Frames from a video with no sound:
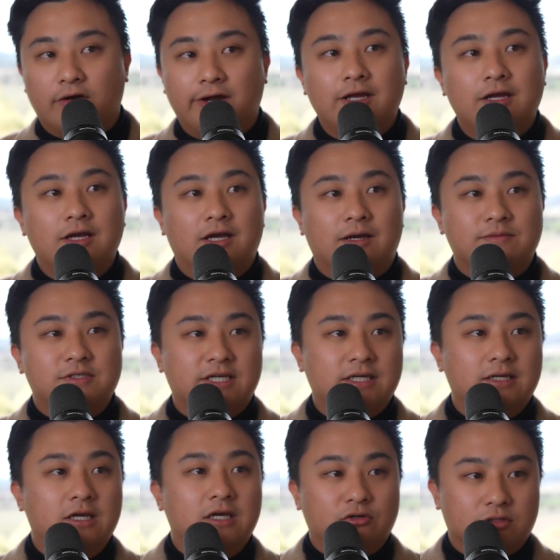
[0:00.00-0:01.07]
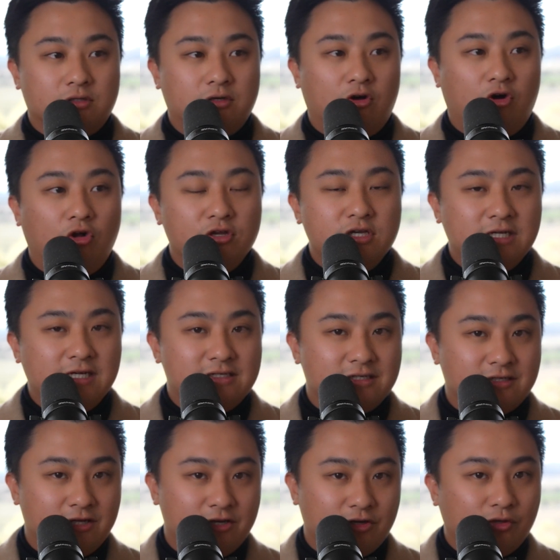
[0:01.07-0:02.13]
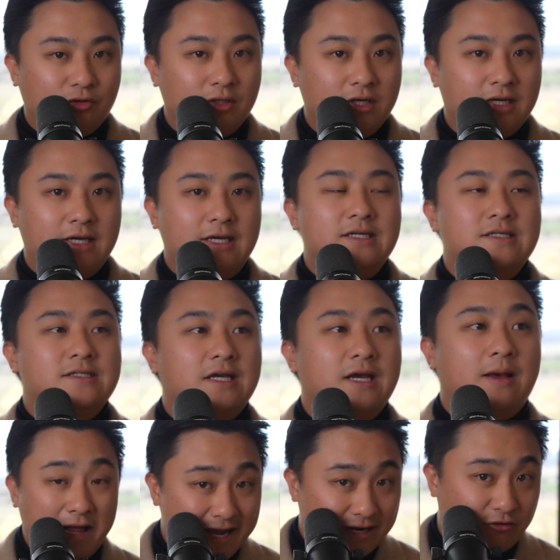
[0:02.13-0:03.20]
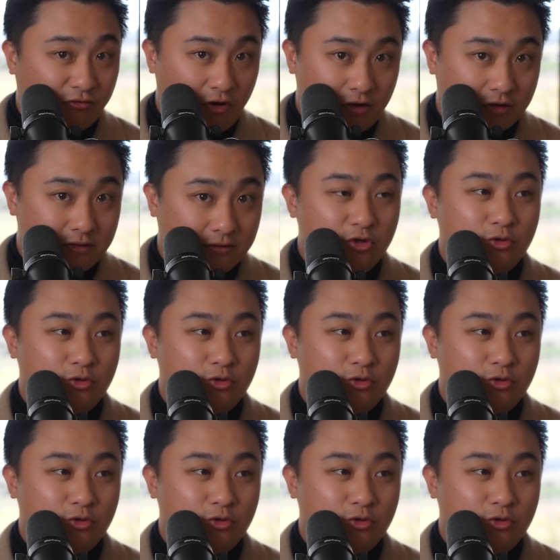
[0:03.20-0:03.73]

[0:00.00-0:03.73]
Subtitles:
right? I'm saying, look, all you need to know is BlackRock,